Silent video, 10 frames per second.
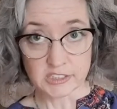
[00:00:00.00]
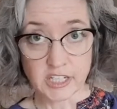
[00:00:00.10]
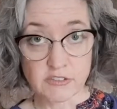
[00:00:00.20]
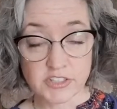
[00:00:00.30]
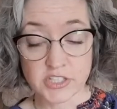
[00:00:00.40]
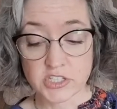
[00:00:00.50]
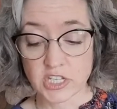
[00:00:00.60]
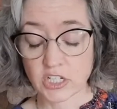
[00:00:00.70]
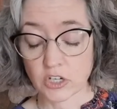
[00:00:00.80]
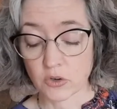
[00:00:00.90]
everything's going
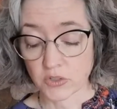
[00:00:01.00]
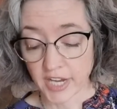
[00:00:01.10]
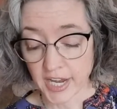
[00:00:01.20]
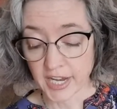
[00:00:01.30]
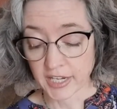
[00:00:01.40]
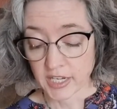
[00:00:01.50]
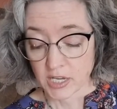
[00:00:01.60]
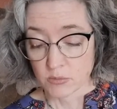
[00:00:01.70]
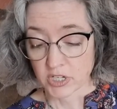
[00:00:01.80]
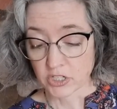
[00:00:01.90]
to go okay.
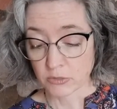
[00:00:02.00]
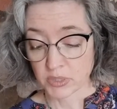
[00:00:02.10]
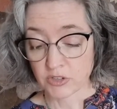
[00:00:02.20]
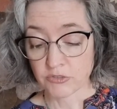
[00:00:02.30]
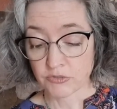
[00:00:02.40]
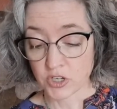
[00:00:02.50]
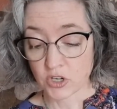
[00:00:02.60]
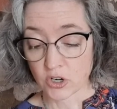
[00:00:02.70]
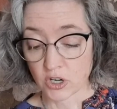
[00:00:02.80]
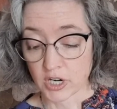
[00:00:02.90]
But it could be a
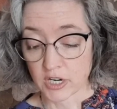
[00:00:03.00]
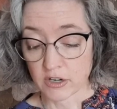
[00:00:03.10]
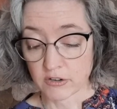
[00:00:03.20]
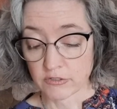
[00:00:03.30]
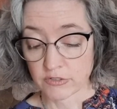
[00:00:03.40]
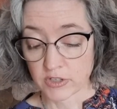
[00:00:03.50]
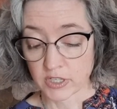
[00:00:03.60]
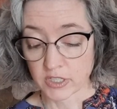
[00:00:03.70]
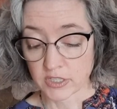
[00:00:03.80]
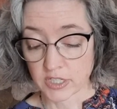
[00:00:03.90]
fear of
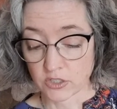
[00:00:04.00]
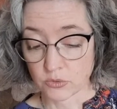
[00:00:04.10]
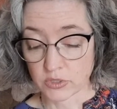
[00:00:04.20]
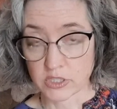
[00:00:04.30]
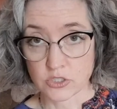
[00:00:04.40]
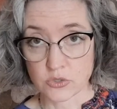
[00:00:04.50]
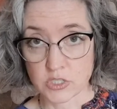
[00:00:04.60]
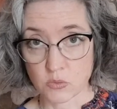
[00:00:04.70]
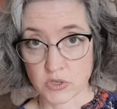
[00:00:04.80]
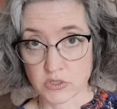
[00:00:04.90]
that you really do
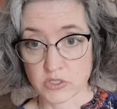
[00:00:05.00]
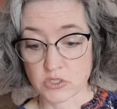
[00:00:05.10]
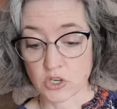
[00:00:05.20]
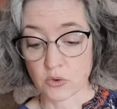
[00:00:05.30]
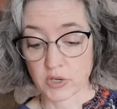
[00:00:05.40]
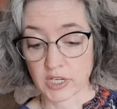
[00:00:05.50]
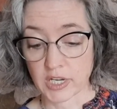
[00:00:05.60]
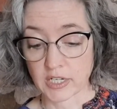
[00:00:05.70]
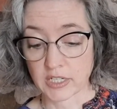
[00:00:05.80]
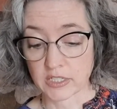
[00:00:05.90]
see where this is going,
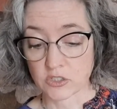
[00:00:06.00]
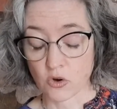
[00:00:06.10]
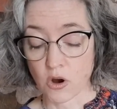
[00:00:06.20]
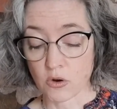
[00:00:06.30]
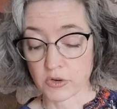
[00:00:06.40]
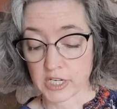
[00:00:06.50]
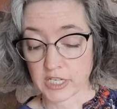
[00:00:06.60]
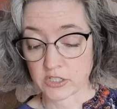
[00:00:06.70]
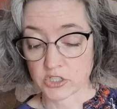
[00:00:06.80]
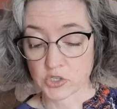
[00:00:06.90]
and it you're already
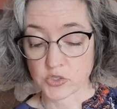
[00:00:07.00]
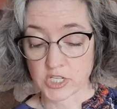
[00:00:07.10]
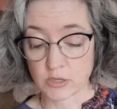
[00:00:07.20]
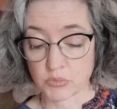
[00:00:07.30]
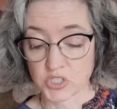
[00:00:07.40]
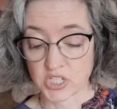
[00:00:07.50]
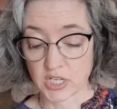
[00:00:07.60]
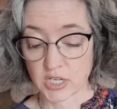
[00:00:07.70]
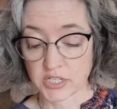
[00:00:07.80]
in too deep to